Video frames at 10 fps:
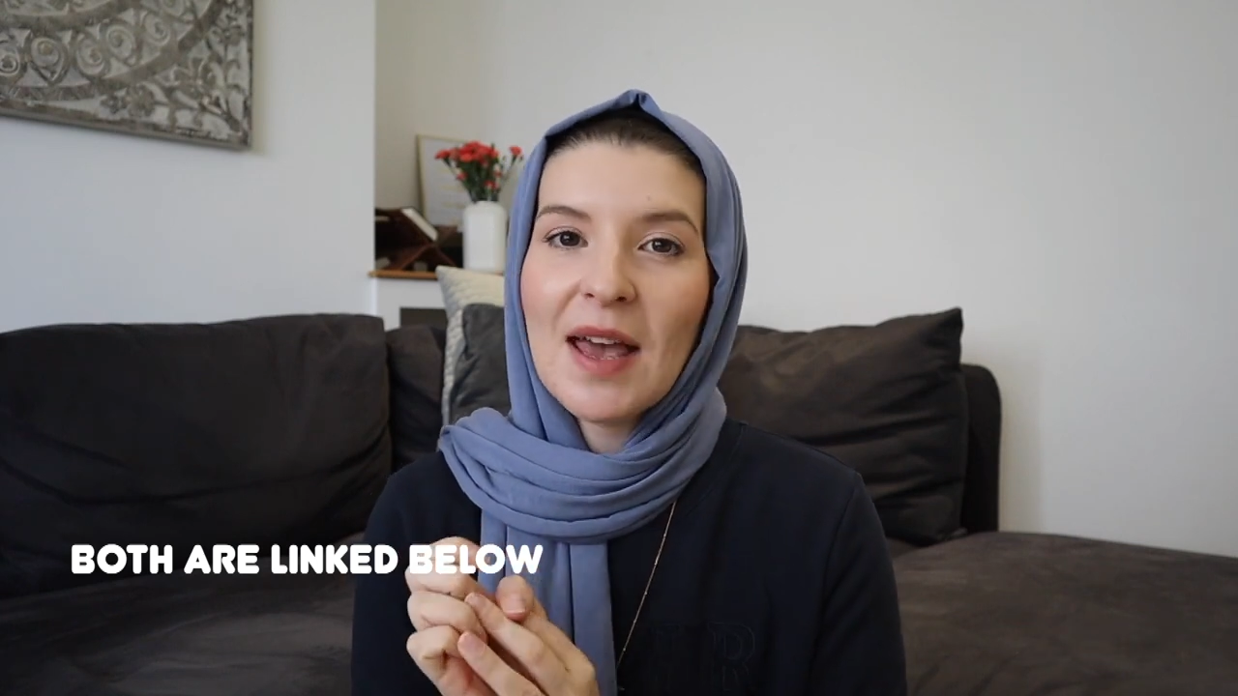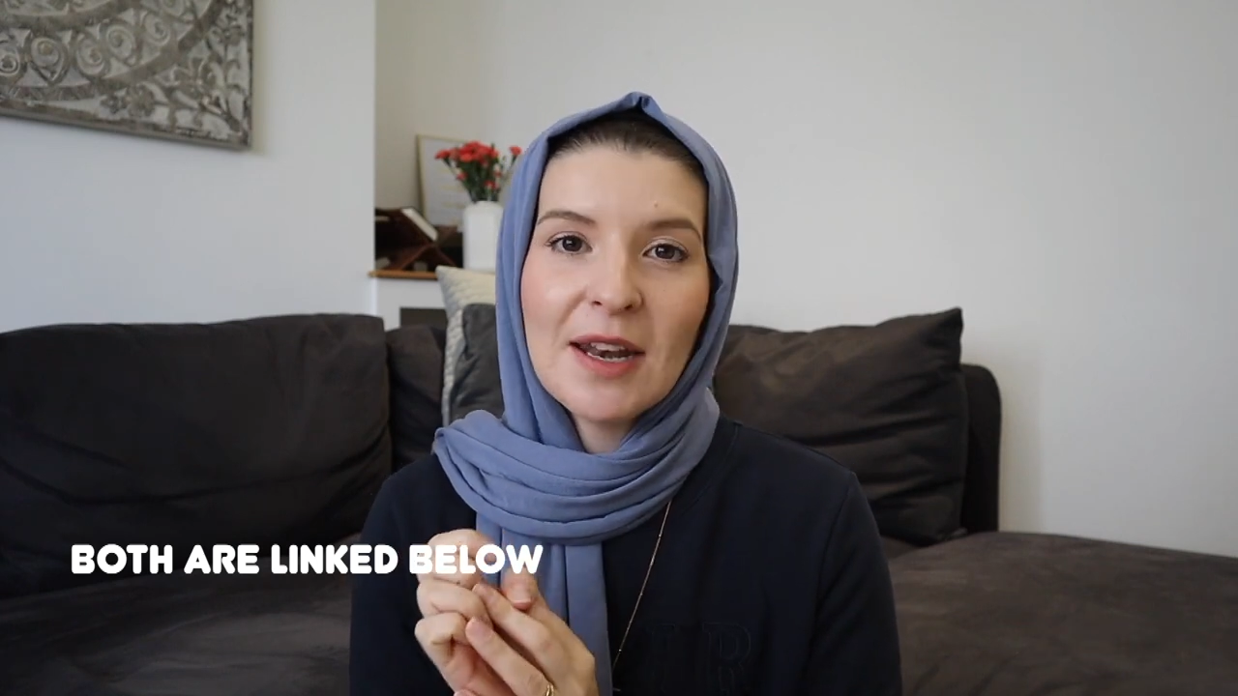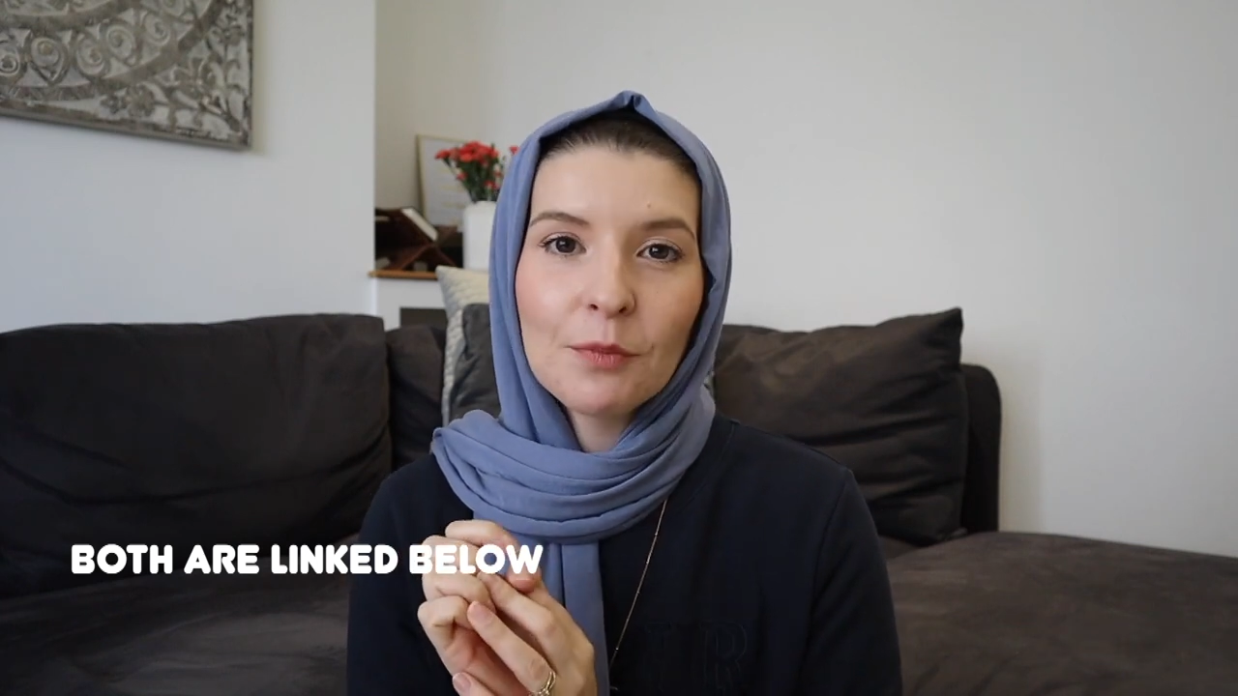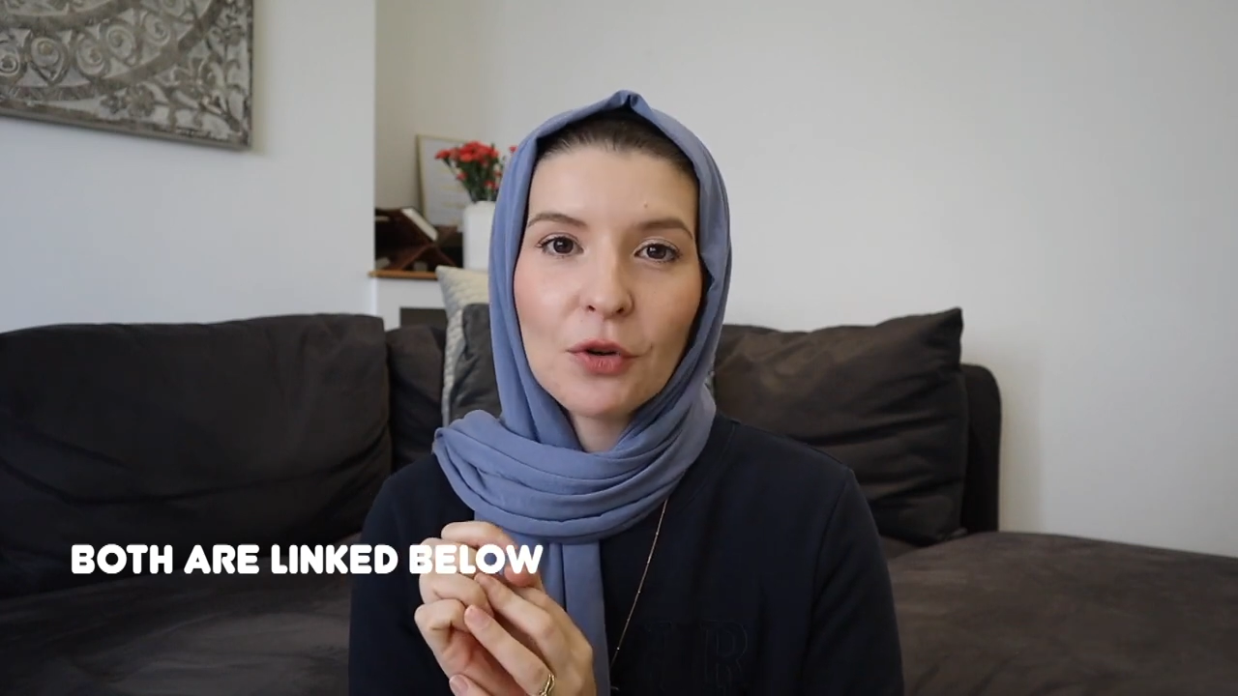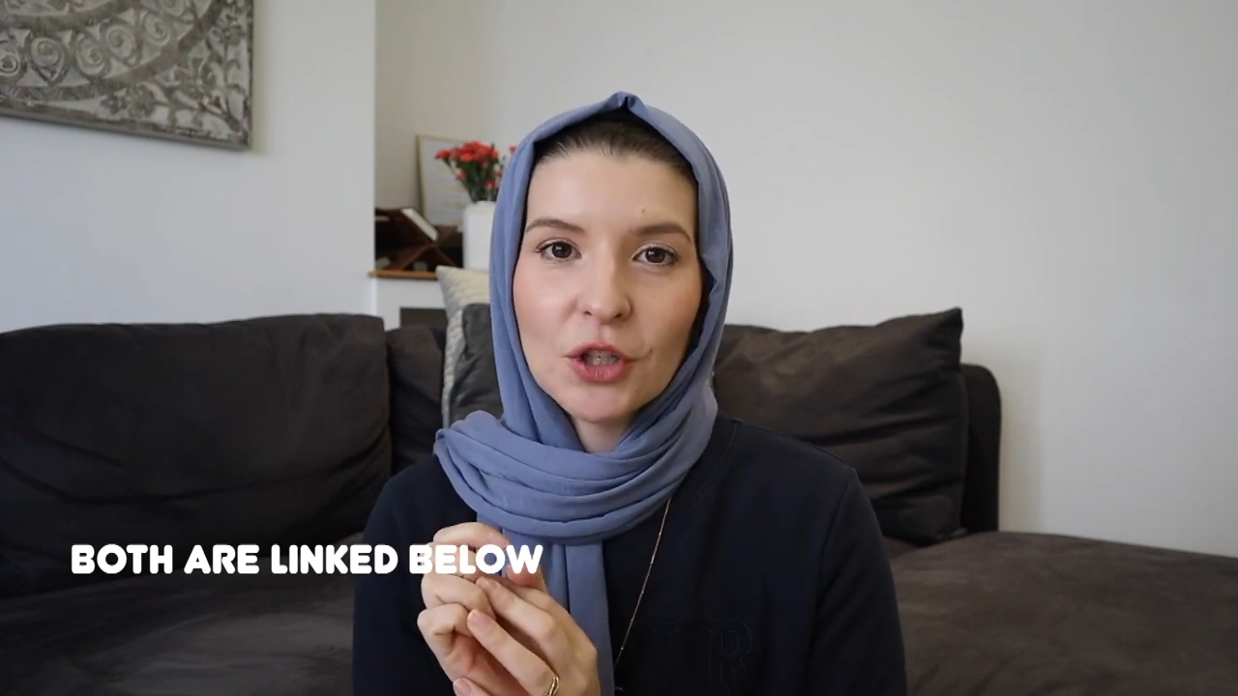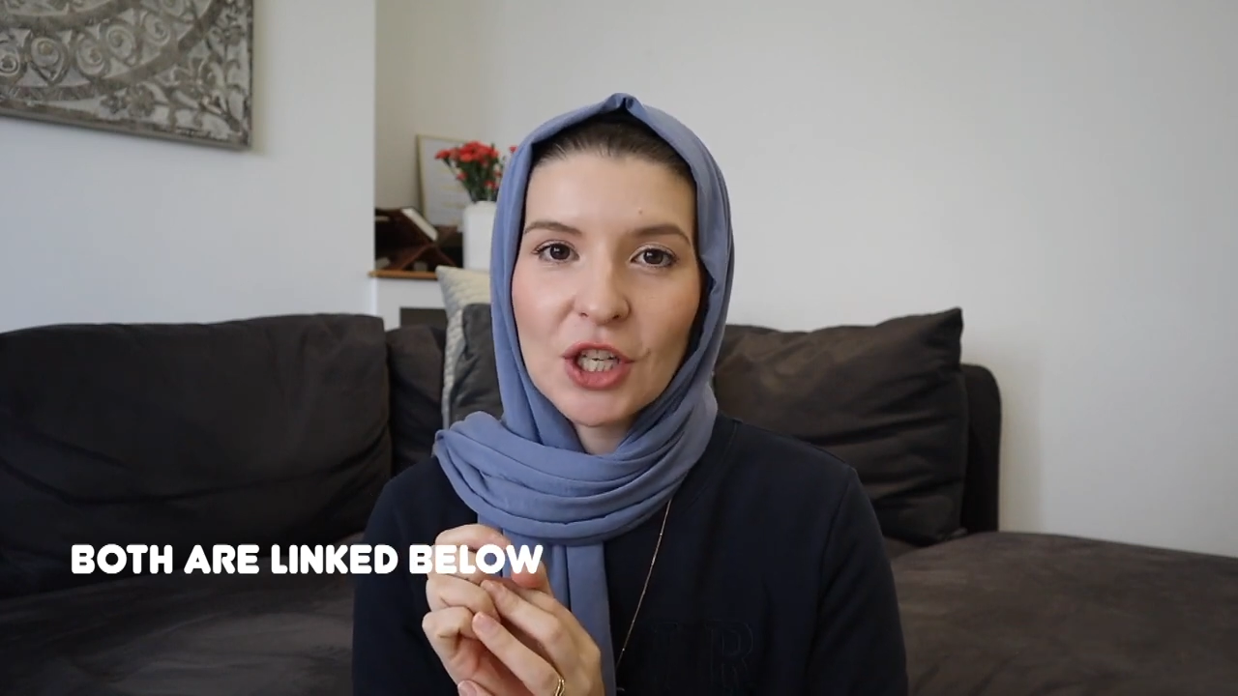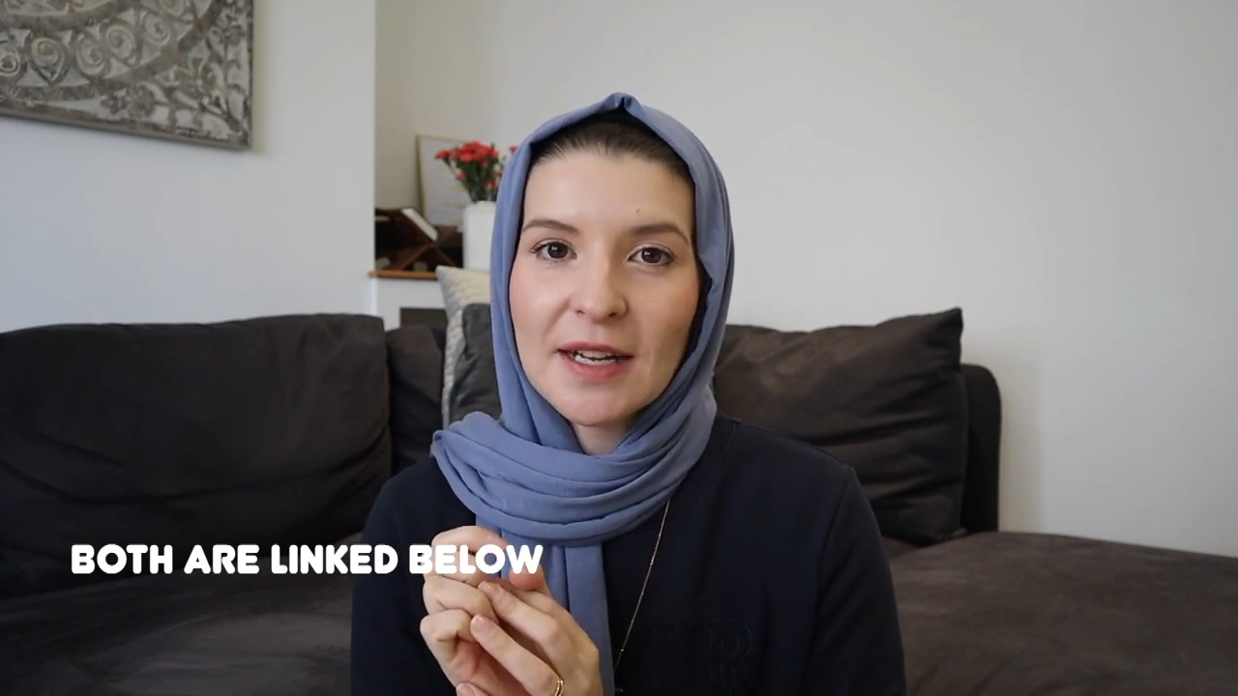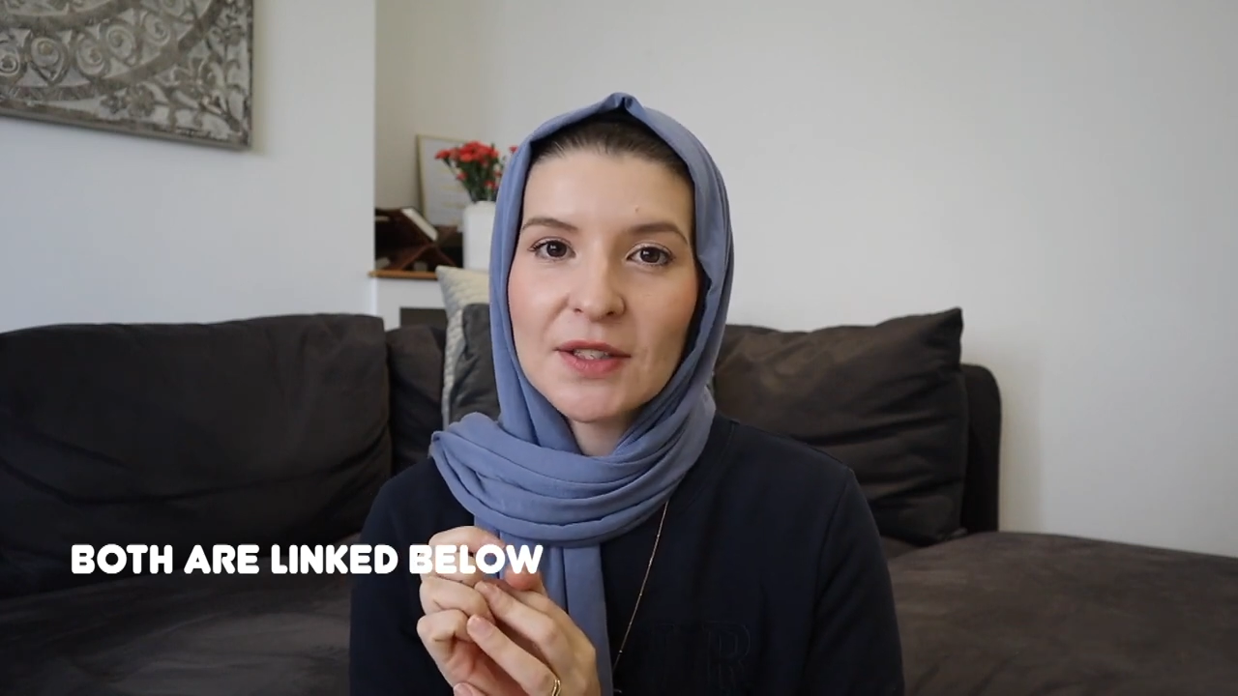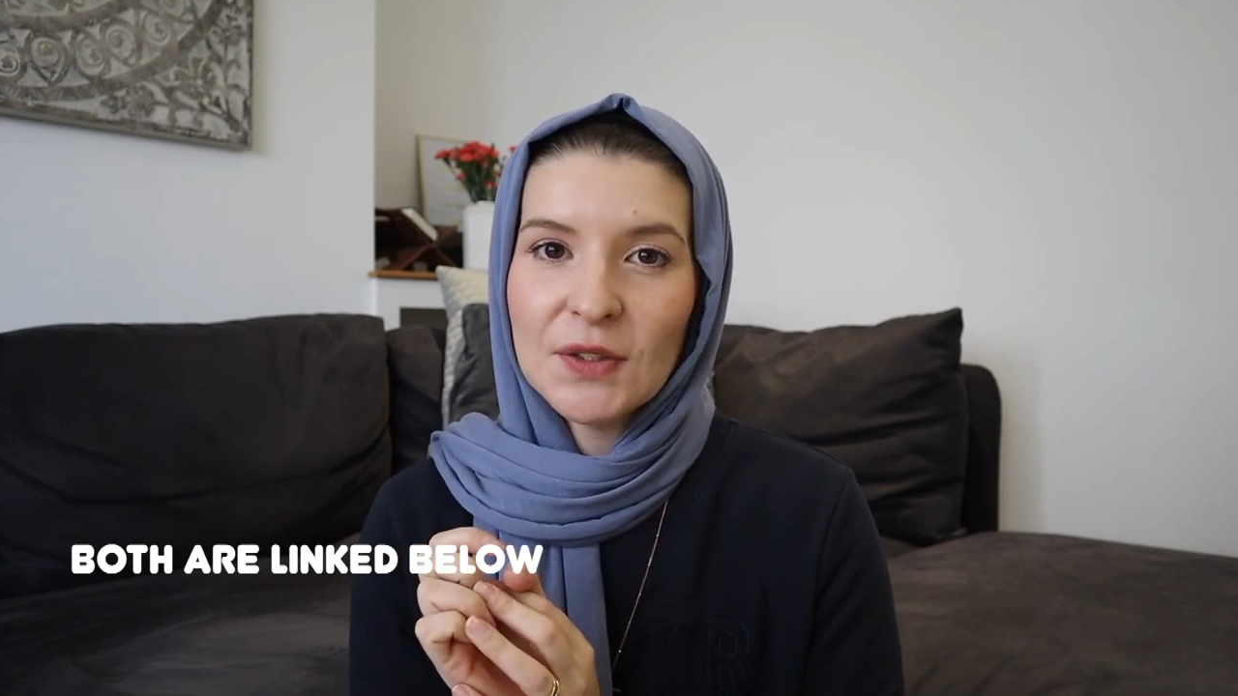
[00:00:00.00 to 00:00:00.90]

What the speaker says: Tent Project